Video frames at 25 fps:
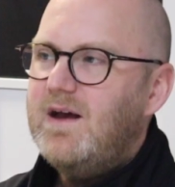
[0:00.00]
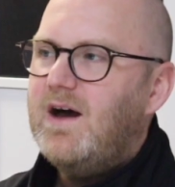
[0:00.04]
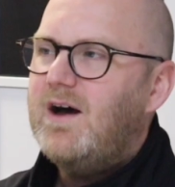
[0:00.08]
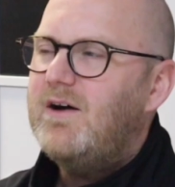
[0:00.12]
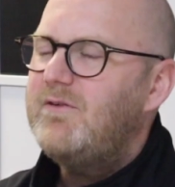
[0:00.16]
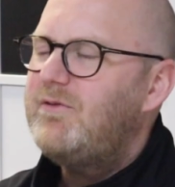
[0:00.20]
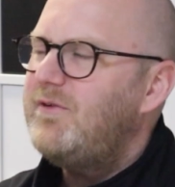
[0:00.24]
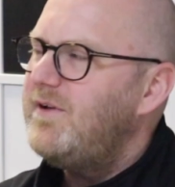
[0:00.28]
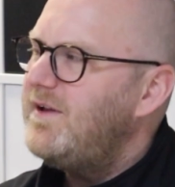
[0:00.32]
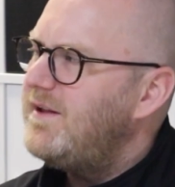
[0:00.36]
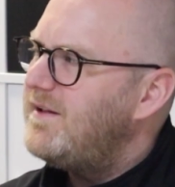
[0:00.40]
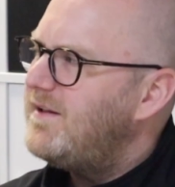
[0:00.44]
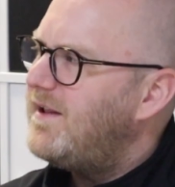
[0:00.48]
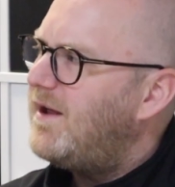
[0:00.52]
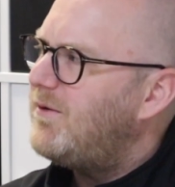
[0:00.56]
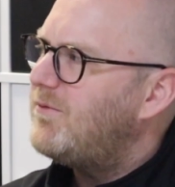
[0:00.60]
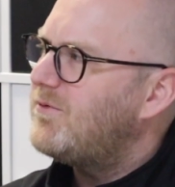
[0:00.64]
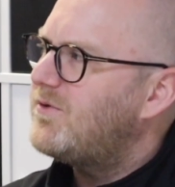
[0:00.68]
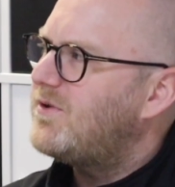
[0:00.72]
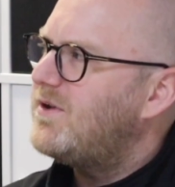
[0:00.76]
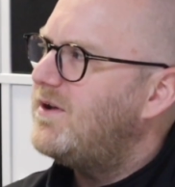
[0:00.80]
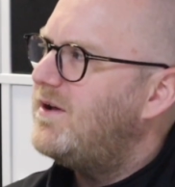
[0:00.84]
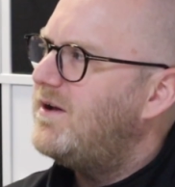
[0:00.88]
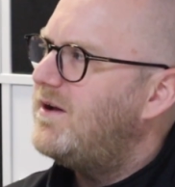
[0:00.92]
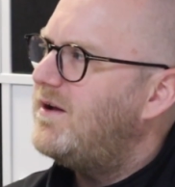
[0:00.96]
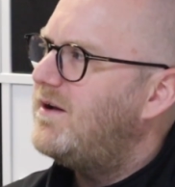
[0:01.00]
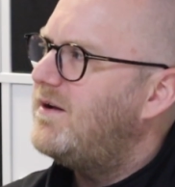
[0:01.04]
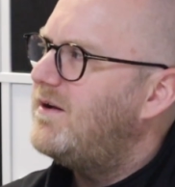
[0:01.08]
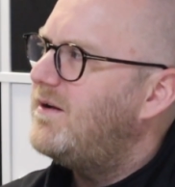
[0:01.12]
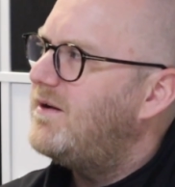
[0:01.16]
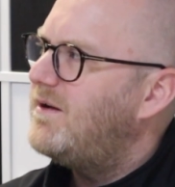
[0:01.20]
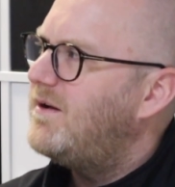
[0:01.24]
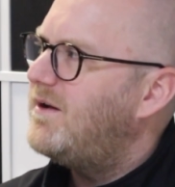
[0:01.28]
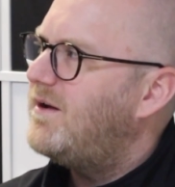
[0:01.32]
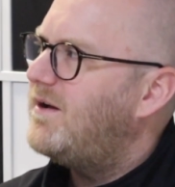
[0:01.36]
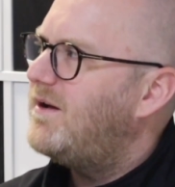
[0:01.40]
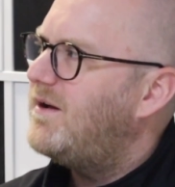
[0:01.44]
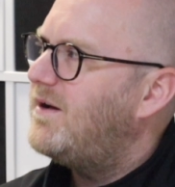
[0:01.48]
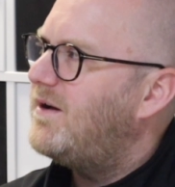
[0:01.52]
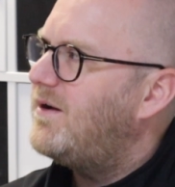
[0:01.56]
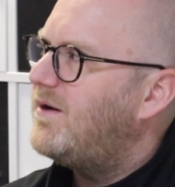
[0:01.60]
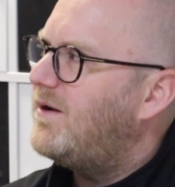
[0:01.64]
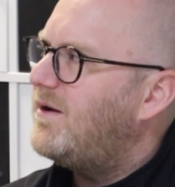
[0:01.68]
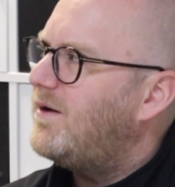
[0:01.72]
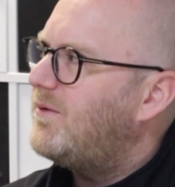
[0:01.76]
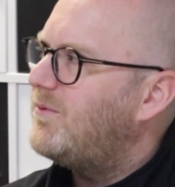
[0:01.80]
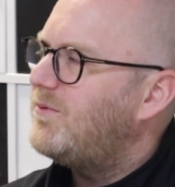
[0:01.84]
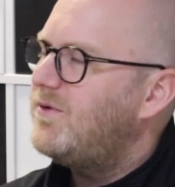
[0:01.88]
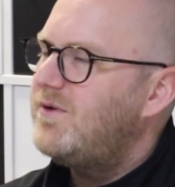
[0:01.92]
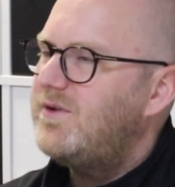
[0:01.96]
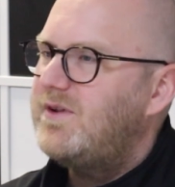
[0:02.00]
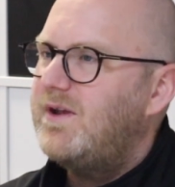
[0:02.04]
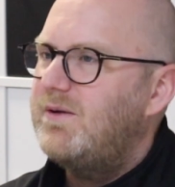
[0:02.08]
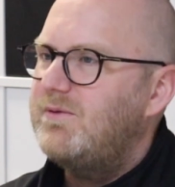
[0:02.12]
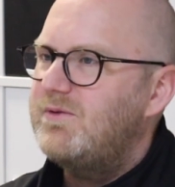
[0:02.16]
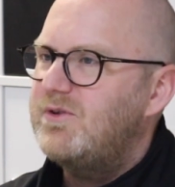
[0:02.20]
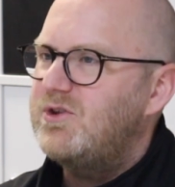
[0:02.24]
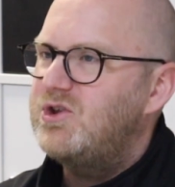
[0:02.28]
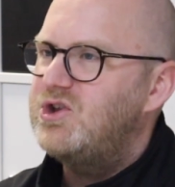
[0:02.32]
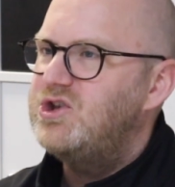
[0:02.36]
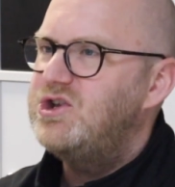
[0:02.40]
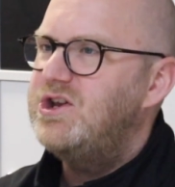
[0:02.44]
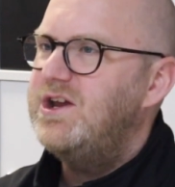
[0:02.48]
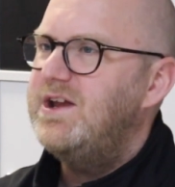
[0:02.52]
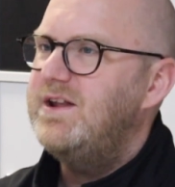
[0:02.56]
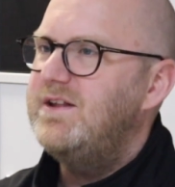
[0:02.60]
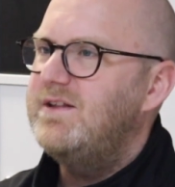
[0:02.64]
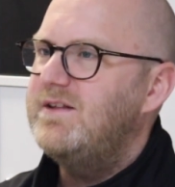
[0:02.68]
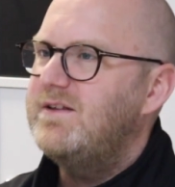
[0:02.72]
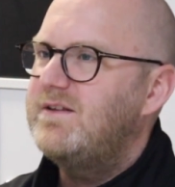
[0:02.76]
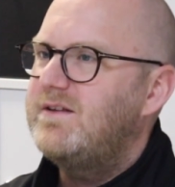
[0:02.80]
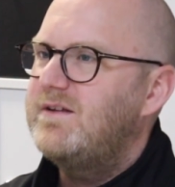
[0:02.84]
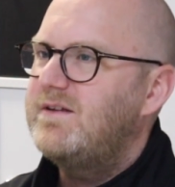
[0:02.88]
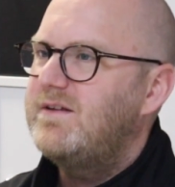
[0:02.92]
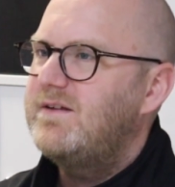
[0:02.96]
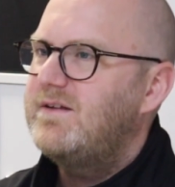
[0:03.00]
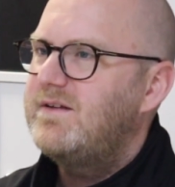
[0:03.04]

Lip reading: I think that was I want to say it was Chint.